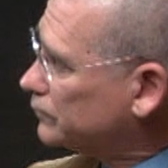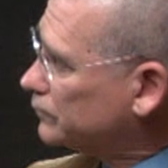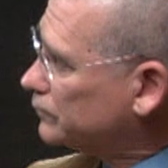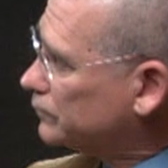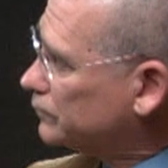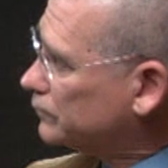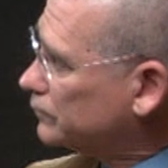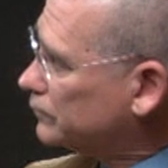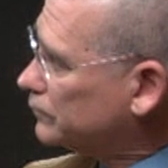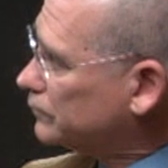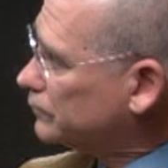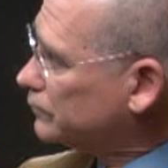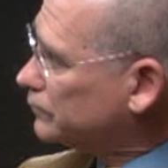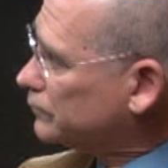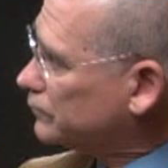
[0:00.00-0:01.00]

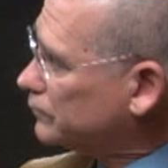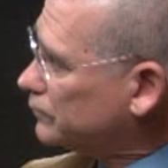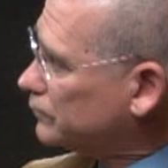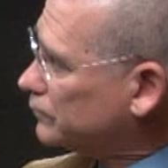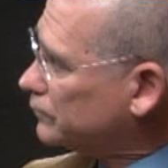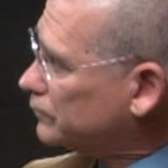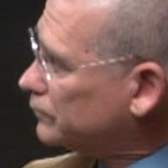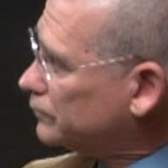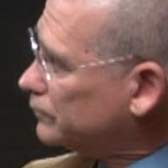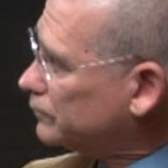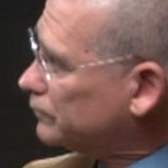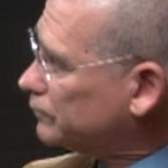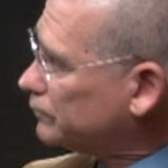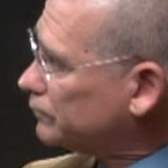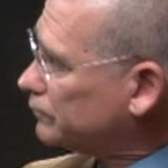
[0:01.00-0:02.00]

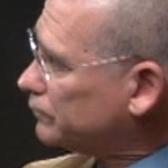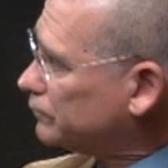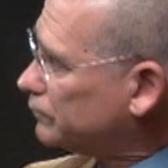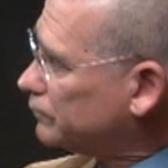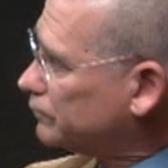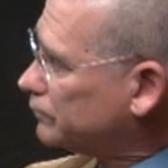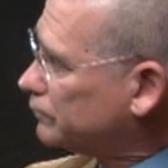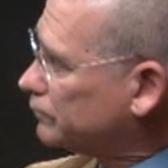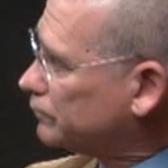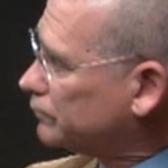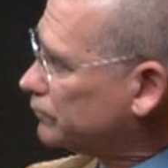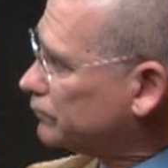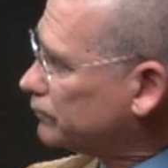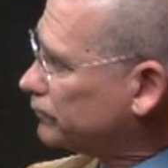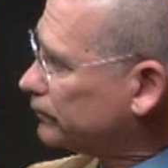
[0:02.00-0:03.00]

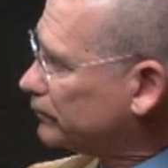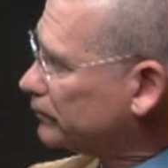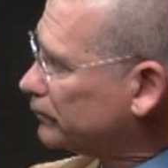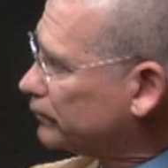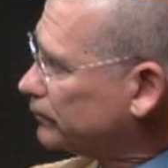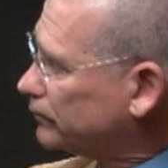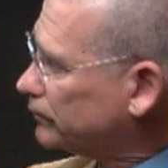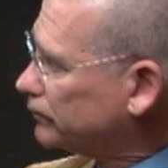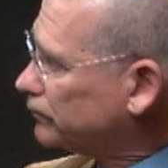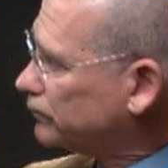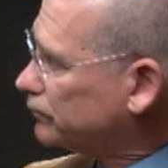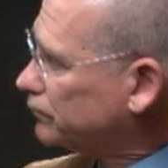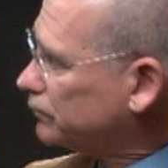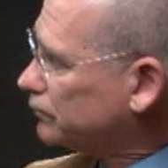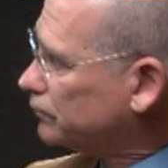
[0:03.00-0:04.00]

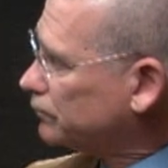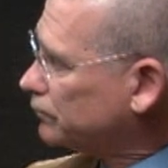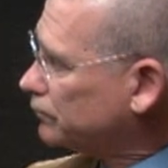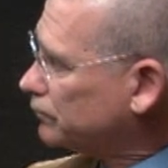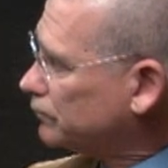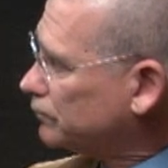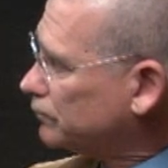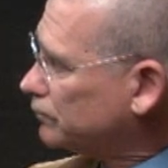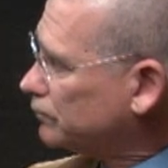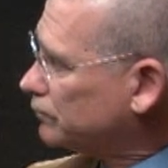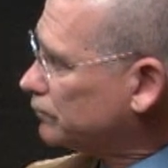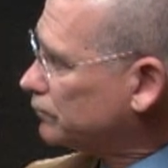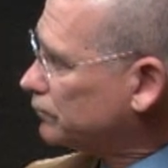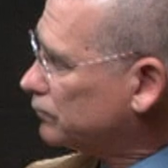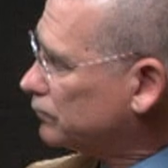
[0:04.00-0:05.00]

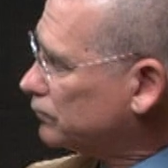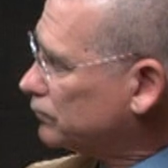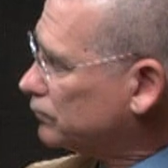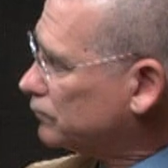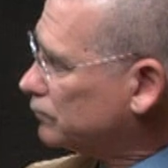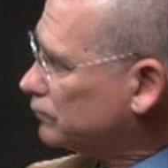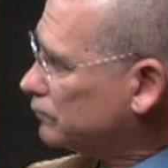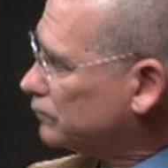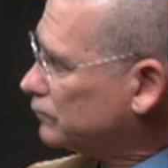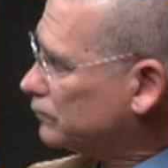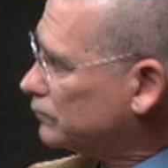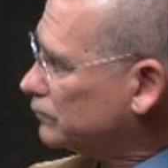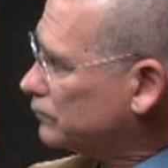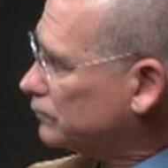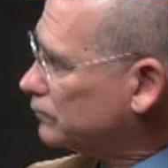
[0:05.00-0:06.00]

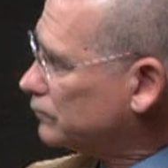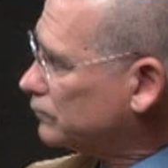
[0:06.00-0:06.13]
This person isn't speaking.